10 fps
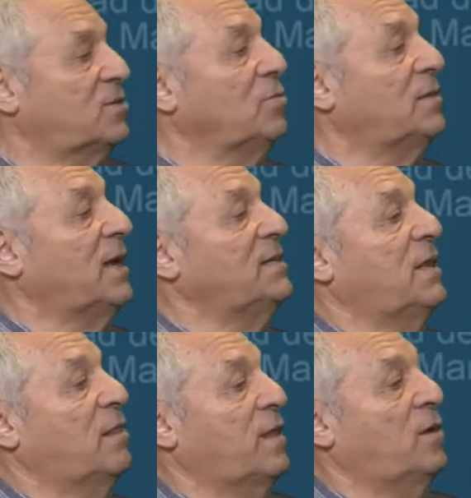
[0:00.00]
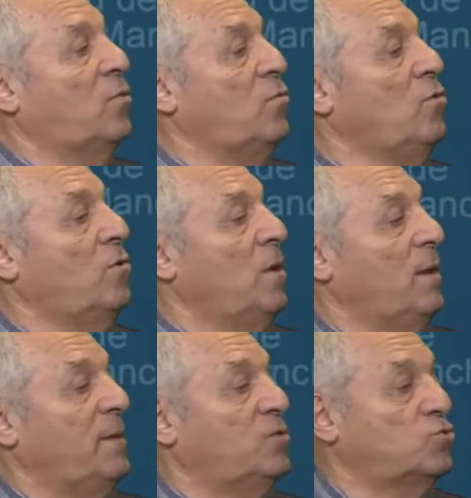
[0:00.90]
for x3 minus
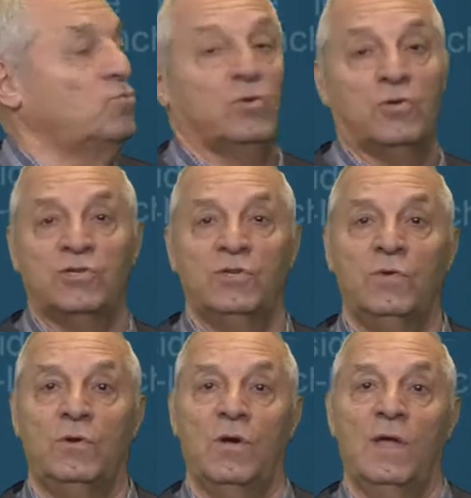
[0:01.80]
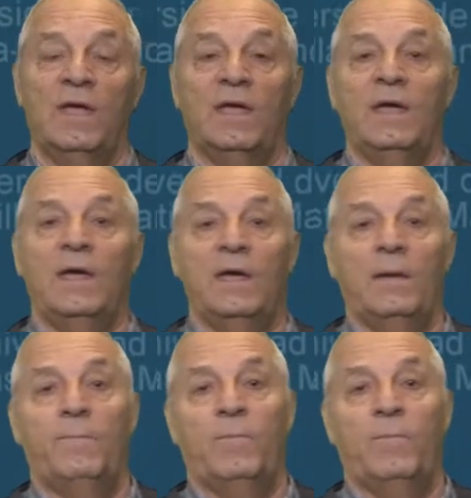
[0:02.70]
1, for x4 2,